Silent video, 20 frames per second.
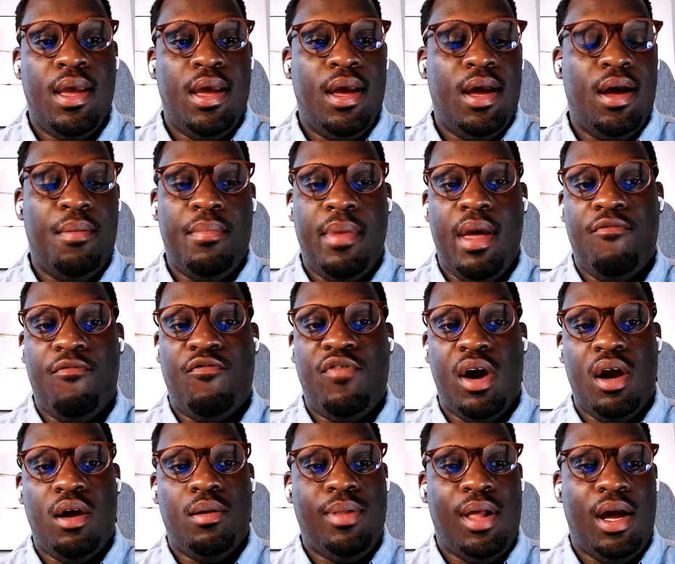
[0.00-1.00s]
Um, at
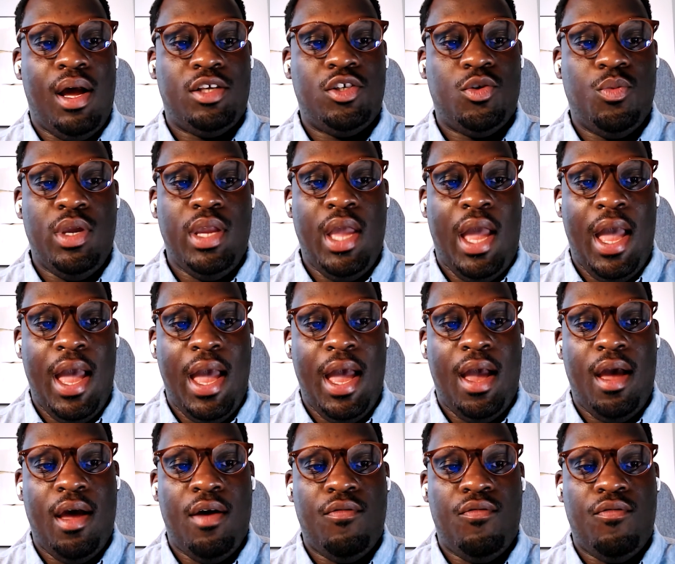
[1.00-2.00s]
Fireblocks, we
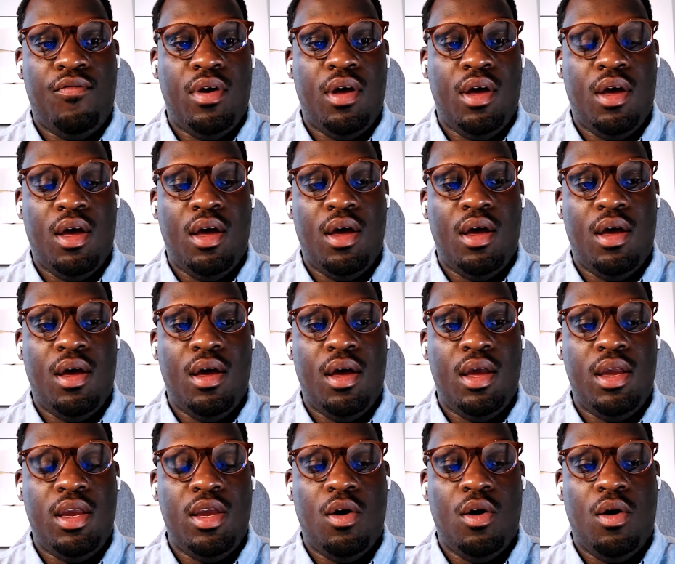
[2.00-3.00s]
have uh,
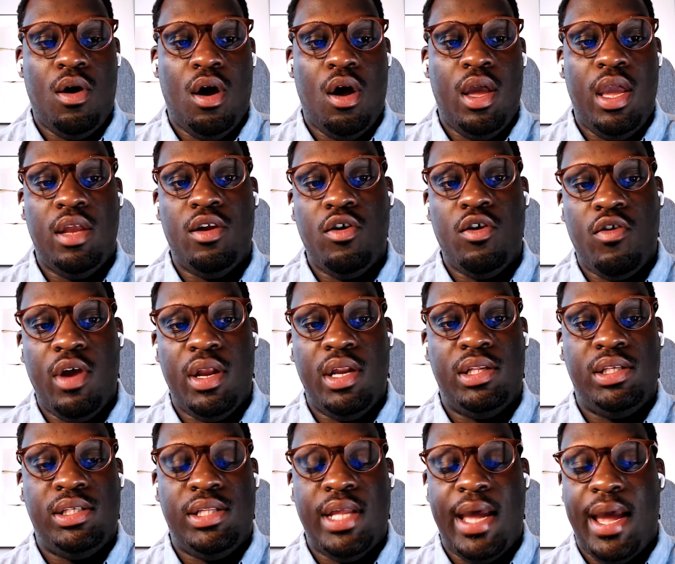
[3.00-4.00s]
you know an
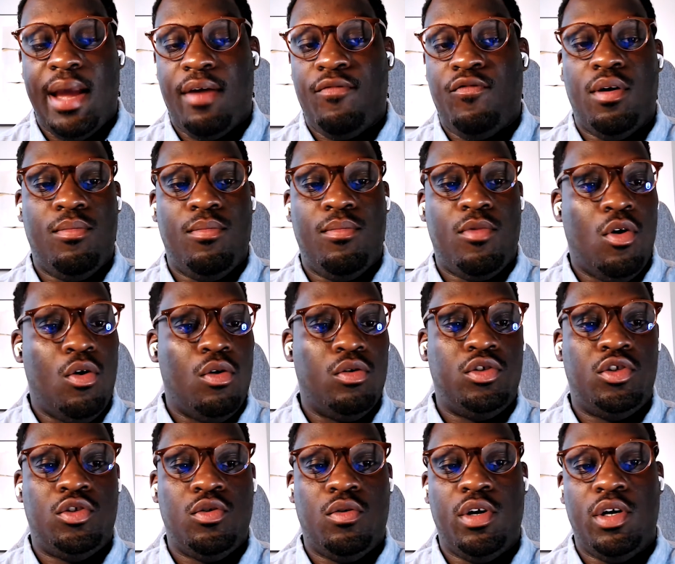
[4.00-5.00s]
integrated stack from
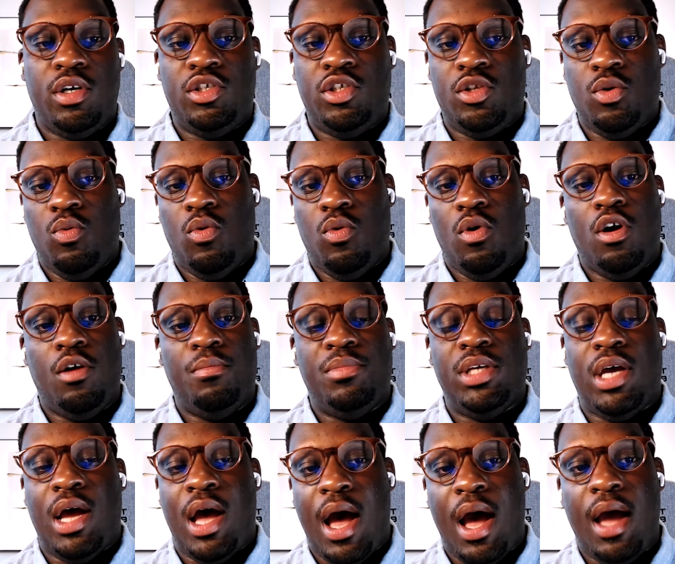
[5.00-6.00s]
cold storage to warm
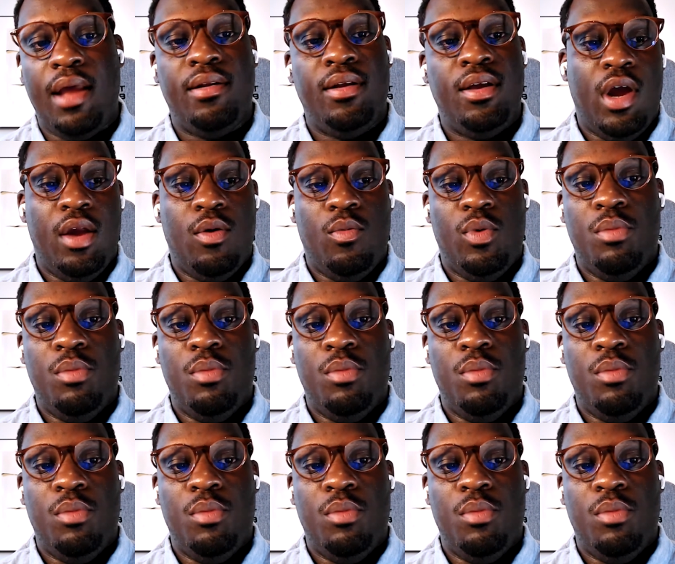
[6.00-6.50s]
to hot, right?